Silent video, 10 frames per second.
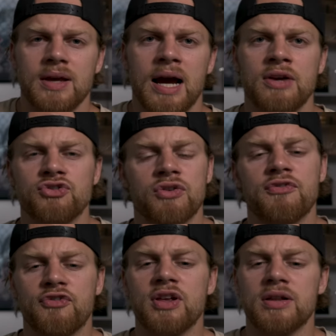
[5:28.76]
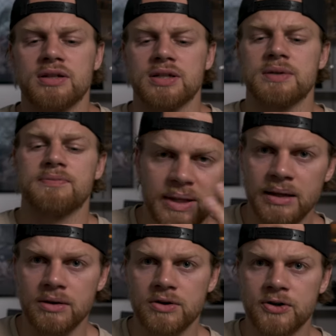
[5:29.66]
I just don't feel it.
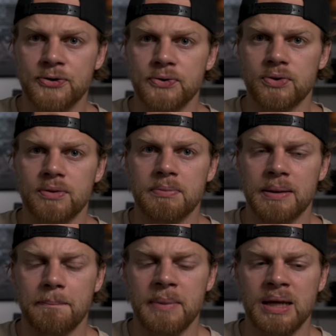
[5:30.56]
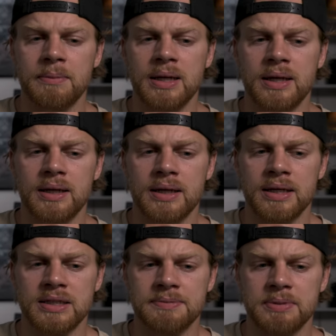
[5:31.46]
They look cool, but maybe
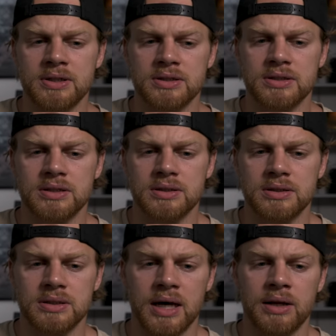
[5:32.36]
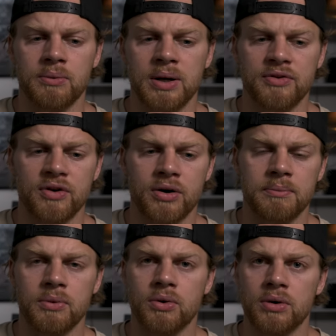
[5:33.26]
it's because the other ones
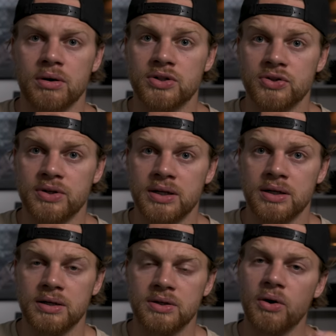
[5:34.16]
are more to the